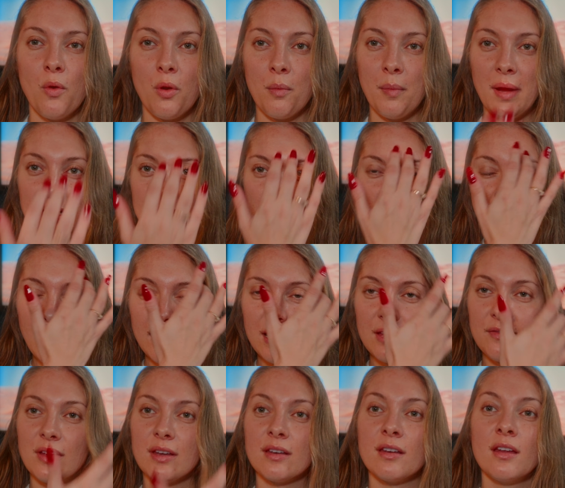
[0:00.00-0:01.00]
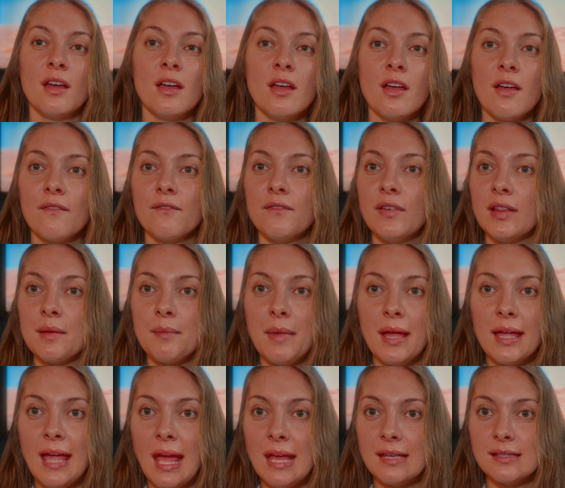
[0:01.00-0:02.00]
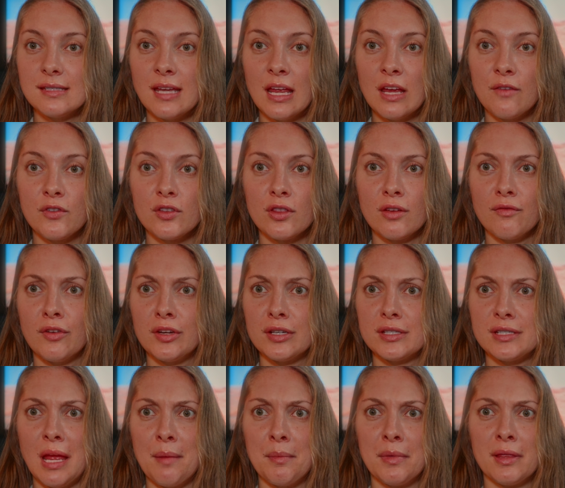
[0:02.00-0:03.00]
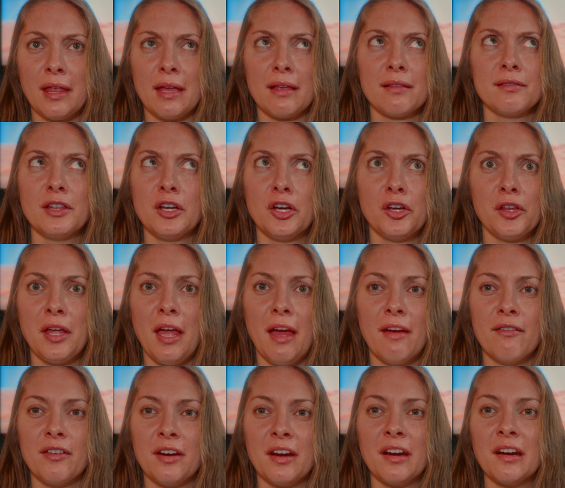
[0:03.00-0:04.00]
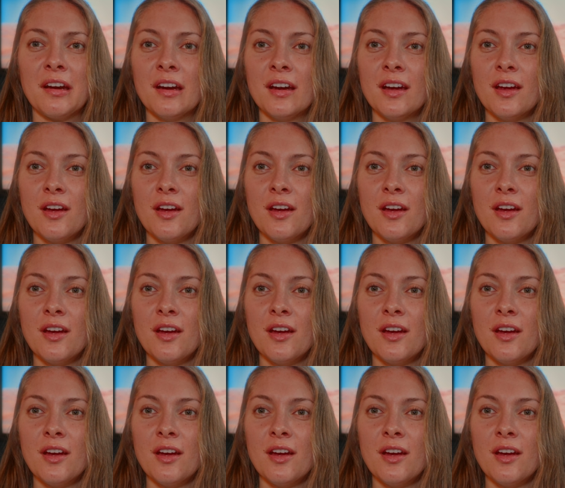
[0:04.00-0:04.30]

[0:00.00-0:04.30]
Or my dad even filling my gas tank for the first time in like literally ever.